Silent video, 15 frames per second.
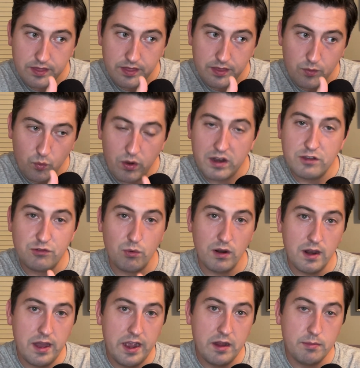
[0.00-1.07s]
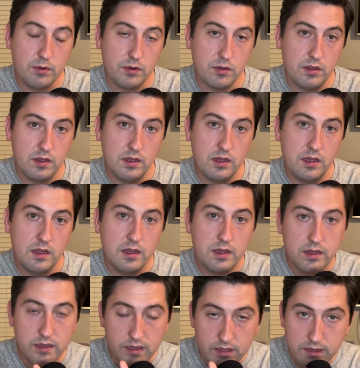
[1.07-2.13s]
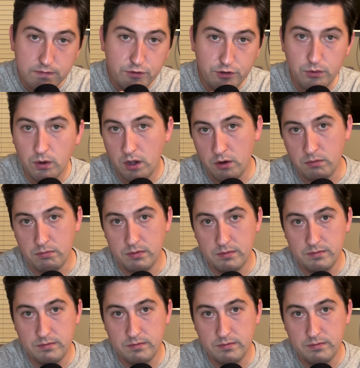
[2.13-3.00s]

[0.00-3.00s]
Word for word: what is reliable gives you hope.